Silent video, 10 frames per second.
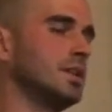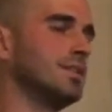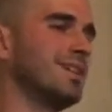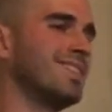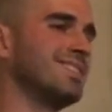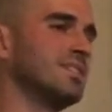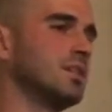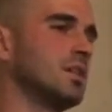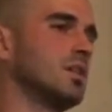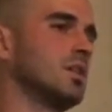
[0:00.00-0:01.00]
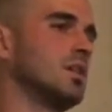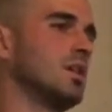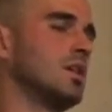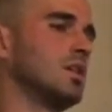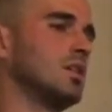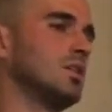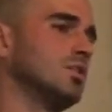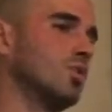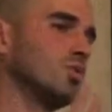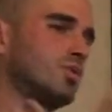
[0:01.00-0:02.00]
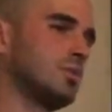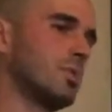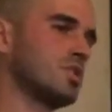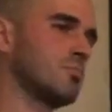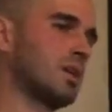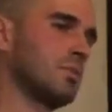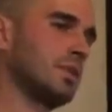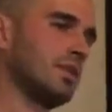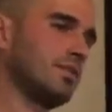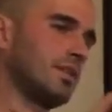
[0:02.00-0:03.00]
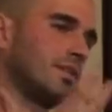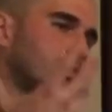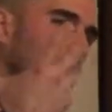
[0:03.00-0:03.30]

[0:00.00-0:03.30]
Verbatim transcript: and then you don't see much impermanence and